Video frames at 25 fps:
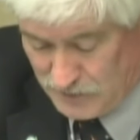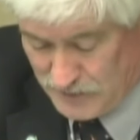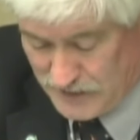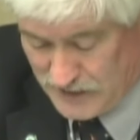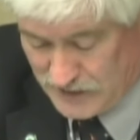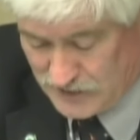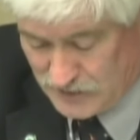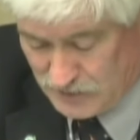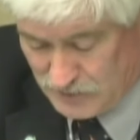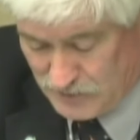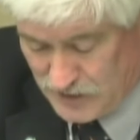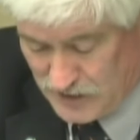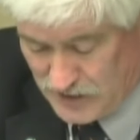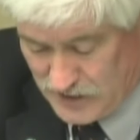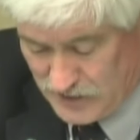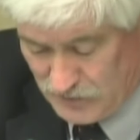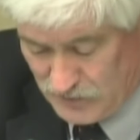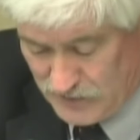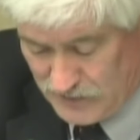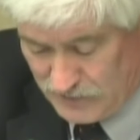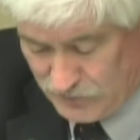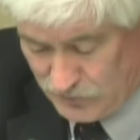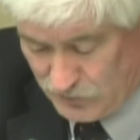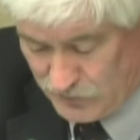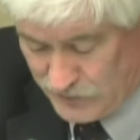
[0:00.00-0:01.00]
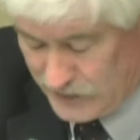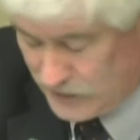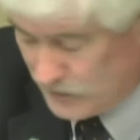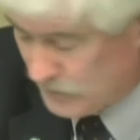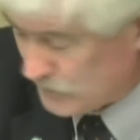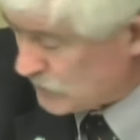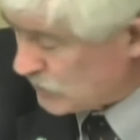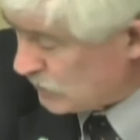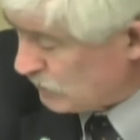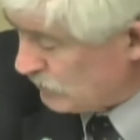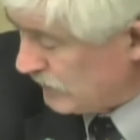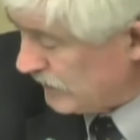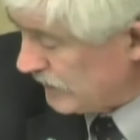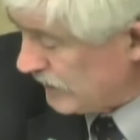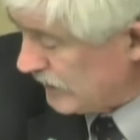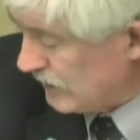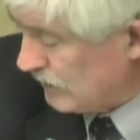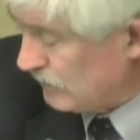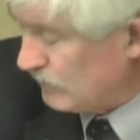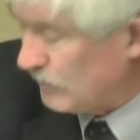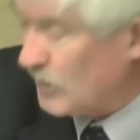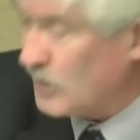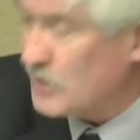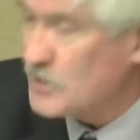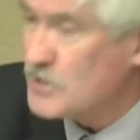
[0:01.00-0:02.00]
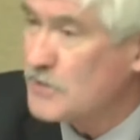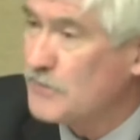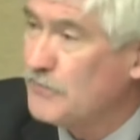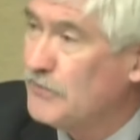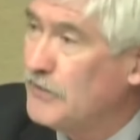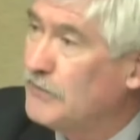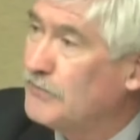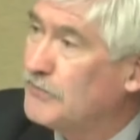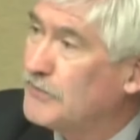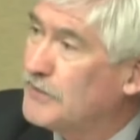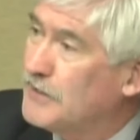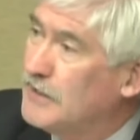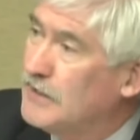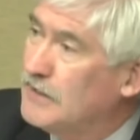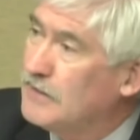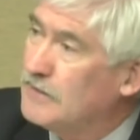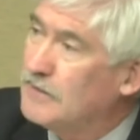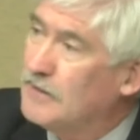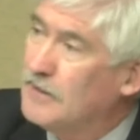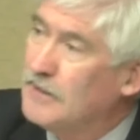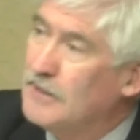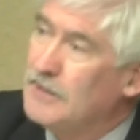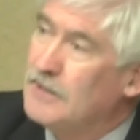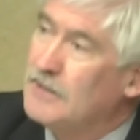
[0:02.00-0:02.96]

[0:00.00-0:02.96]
about the bond referendum to be held March 15th,